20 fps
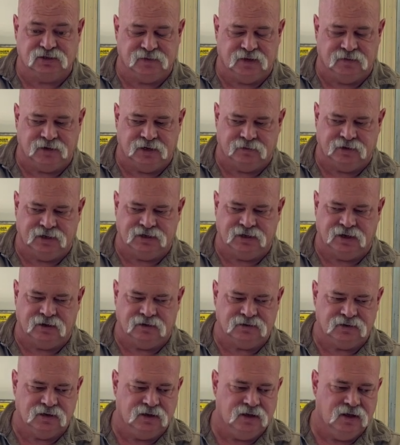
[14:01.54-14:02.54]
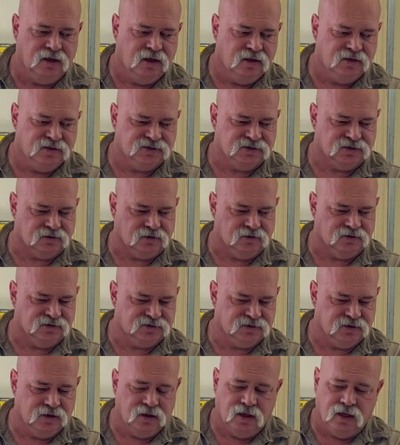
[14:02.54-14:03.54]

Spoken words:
about my red dot zeros.